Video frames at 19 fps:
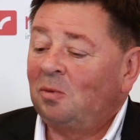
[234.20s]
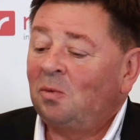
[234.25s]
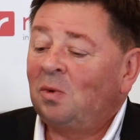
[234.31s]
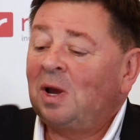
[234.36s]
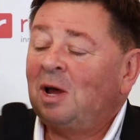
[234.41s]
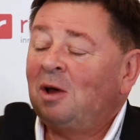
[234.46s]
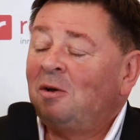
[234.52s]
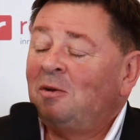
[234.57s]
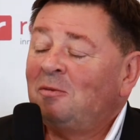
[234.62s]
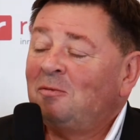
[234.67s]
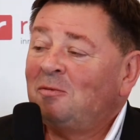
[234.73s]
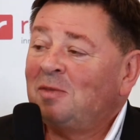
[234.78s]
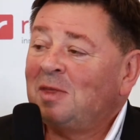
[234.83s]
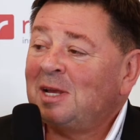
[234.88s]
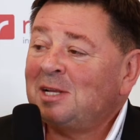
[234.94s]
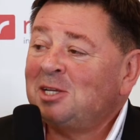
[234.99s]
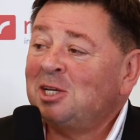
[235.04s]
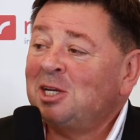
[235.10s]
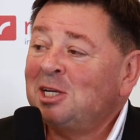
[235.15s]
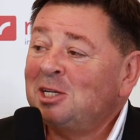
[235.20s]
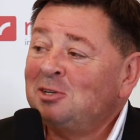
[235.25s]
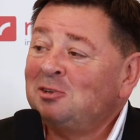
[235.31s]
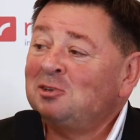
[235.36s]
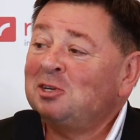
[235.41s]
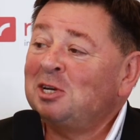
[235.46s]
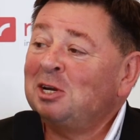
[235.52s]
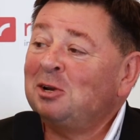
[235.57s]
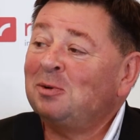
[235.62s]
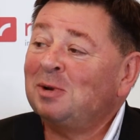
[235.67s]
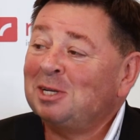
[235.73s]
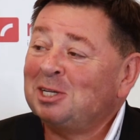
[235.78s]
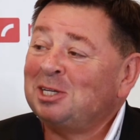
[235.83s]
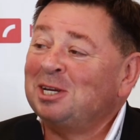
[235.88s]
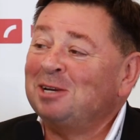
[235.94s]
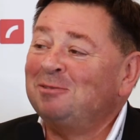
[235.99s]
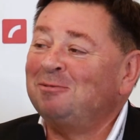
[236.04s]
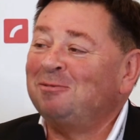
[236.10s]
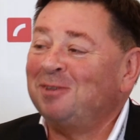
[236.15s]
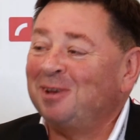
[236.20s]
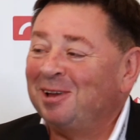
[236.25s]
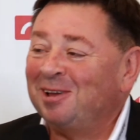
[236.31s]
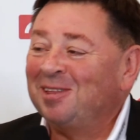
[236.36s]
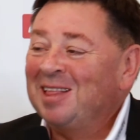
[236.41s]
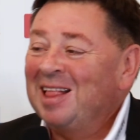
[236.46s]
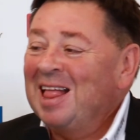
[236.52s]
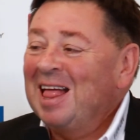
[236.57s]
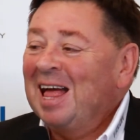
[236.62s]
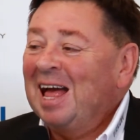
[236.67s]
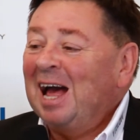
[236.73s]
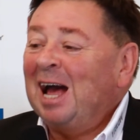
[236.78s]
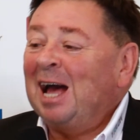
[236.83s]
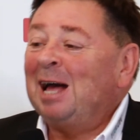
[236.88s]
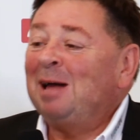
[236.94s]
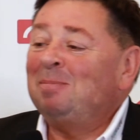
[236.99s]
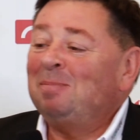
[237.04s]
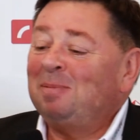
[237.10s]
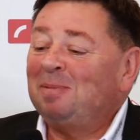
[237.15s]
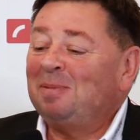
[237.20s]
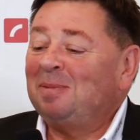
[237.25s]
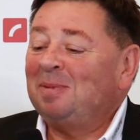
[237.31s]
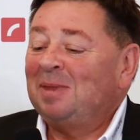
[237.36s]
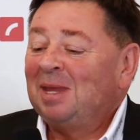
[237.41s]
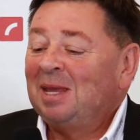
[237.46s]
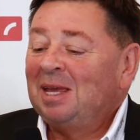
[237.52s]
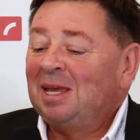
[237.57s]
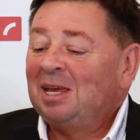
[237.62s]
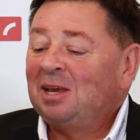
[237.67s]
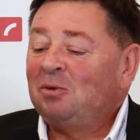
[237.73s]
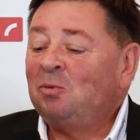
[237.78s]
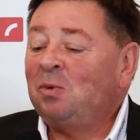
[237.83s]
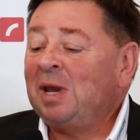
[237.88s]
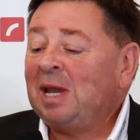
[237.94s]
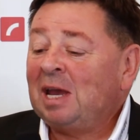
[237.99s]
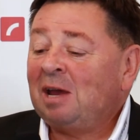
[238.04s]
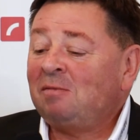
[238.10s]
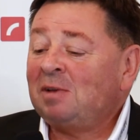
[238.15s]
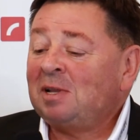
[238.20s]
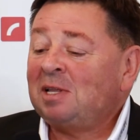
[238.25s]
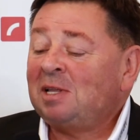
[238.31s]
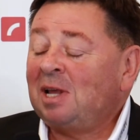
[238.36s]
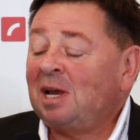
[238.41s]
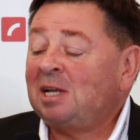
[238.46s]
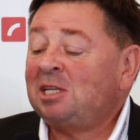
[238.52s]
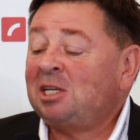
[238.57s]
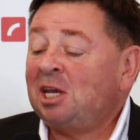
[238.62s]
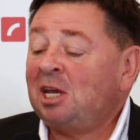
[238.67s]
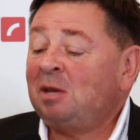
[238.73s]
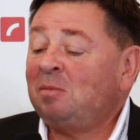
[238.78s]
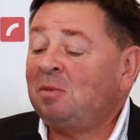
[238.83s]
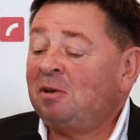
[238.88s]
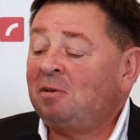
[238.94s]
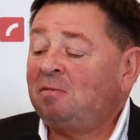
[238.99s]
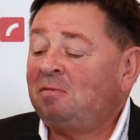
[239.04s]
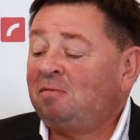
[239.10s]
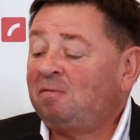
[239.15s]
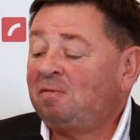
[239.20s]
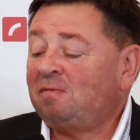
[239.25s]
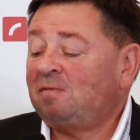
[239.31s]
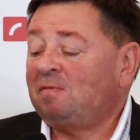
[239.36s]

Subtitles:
Wow, that's an interesting question, Phil. We have a team of